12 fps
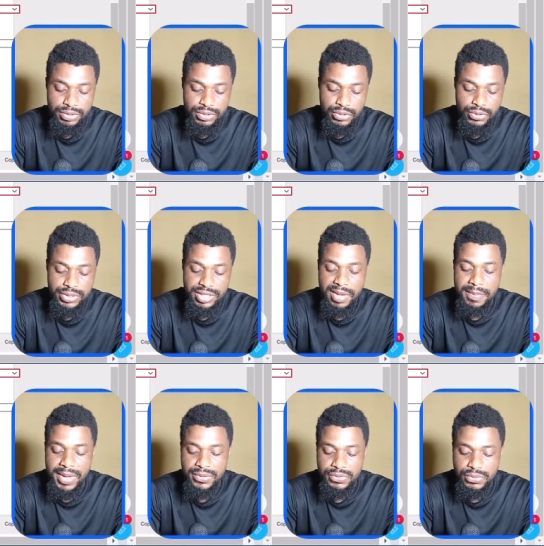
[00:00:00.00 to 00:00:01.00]
just
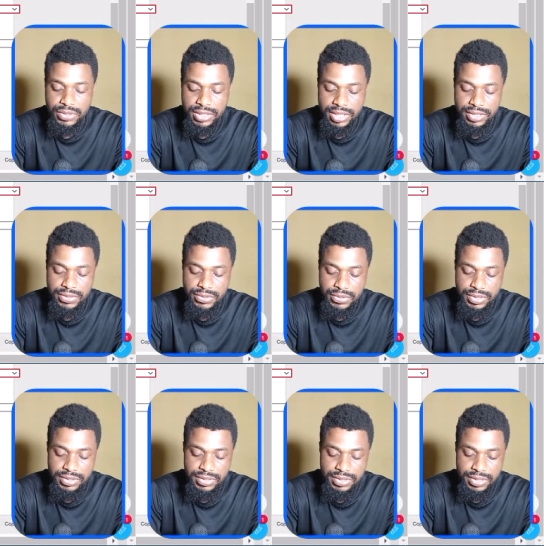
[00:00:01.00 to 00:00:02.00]
amount to 10 so in
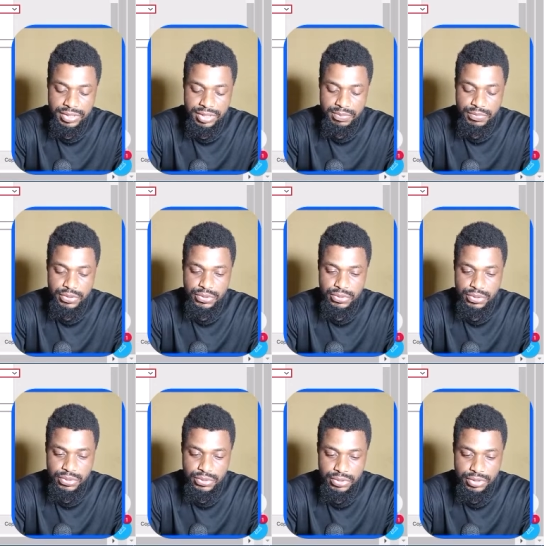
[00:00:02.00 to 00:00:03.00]
this case i'm just going
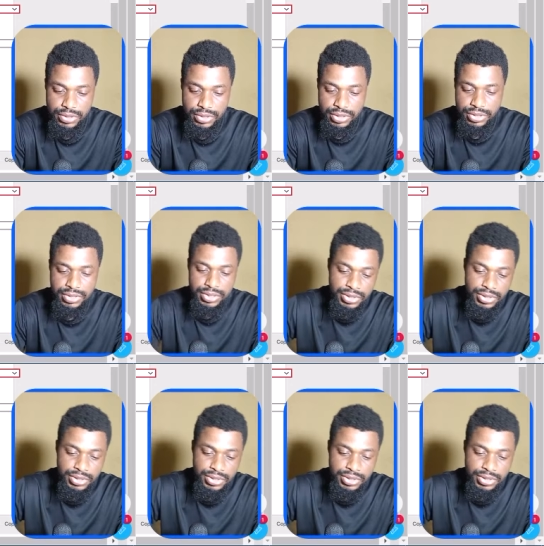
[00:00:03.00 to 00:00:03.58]
to create